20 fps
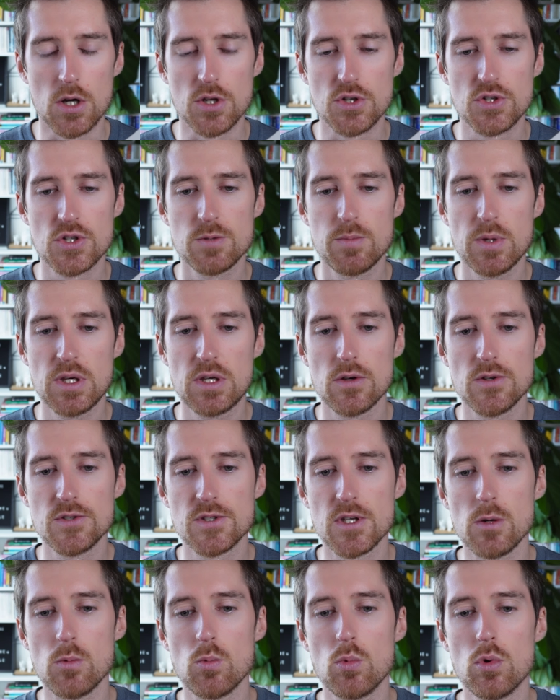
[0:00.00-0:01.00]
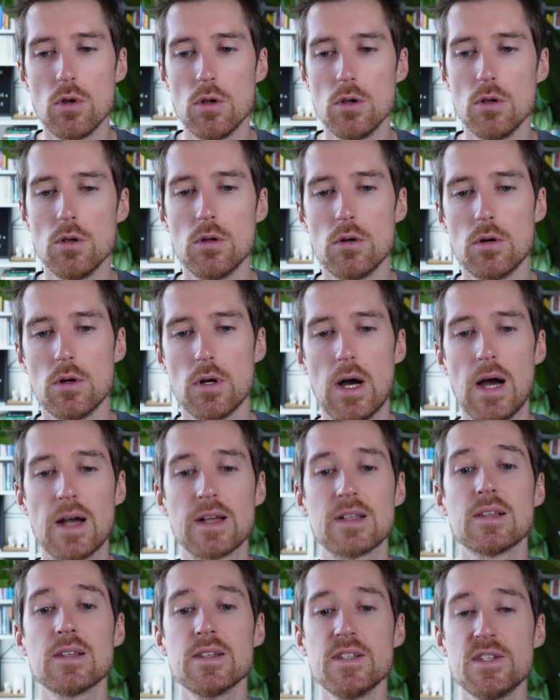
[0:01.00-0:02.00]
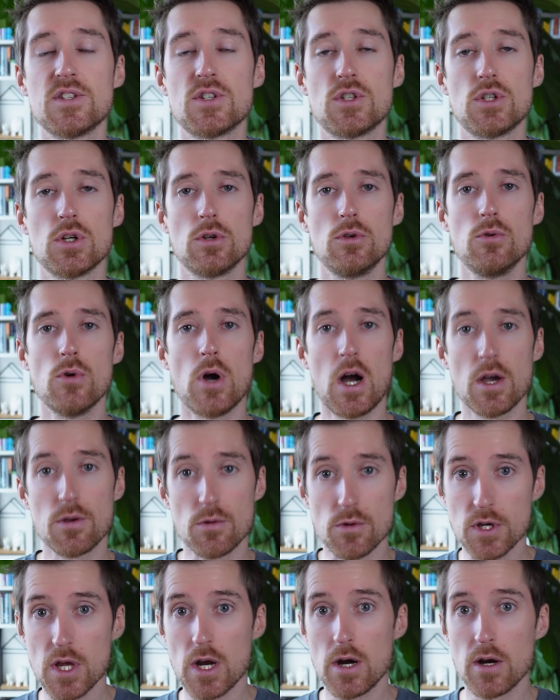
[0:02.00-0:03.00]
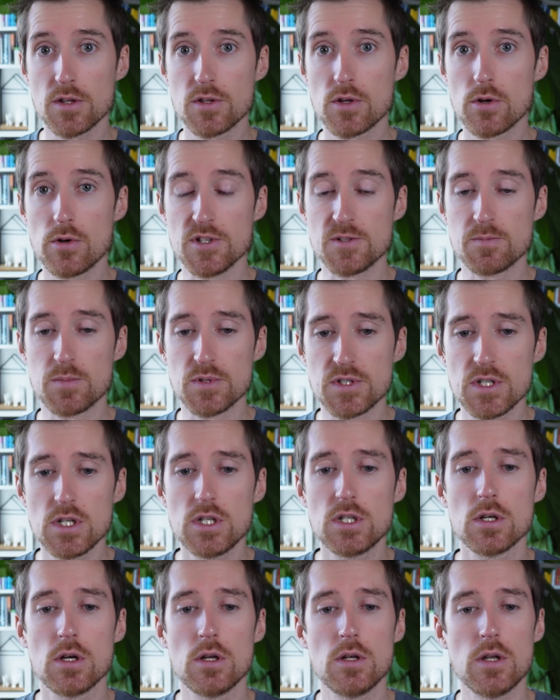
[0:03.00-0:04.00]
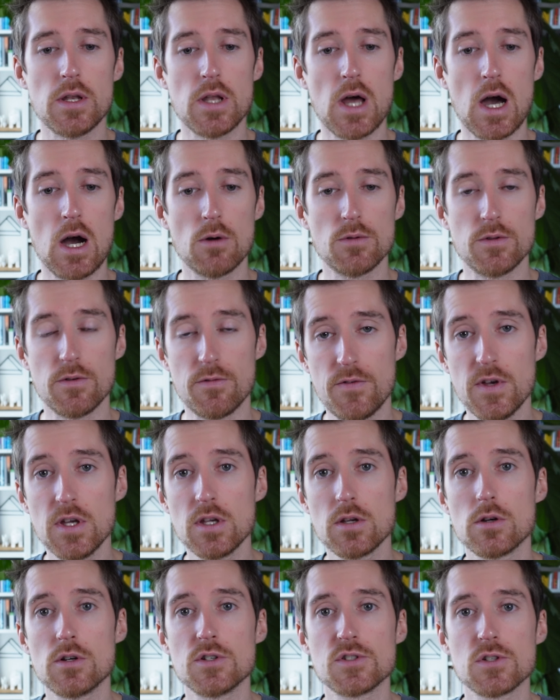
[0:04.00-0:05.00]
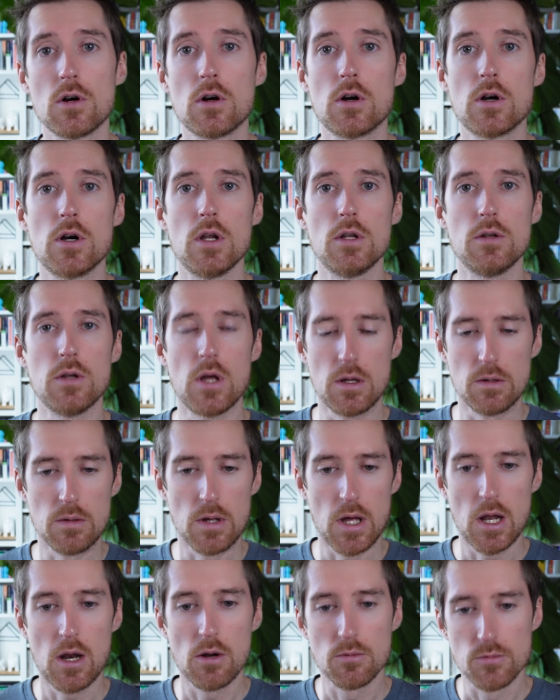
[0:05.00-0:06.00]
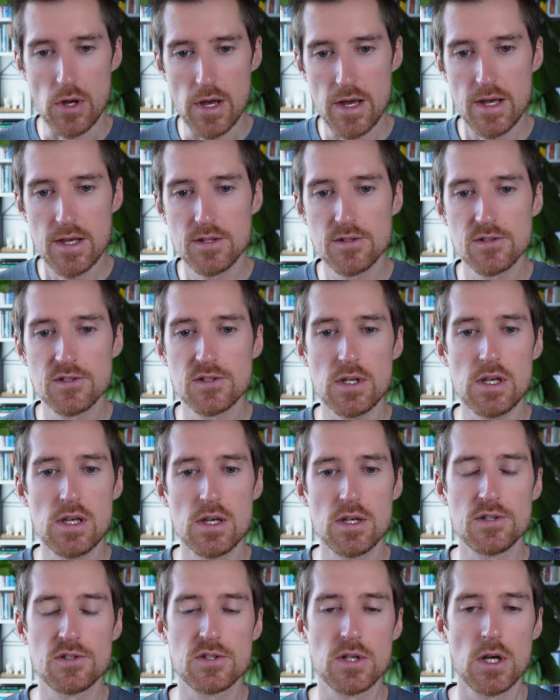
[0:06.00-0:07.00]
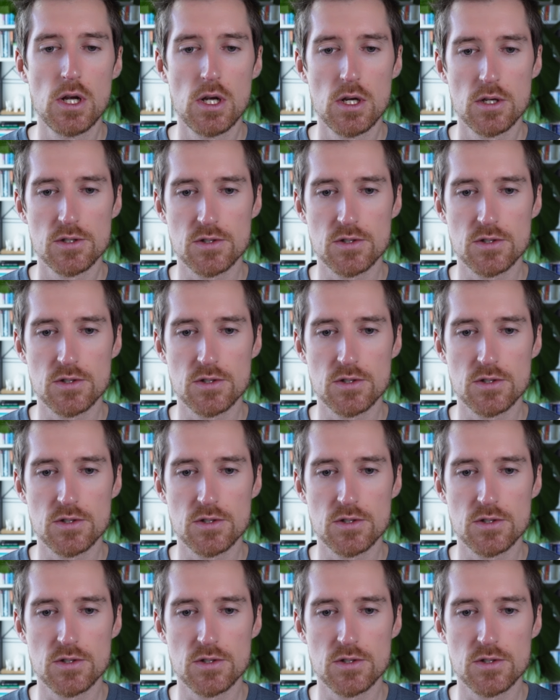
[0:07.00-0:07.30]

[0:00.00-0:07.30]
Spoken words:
just because it will at least show you how your character is positioned and how the fingers are and how the hands is,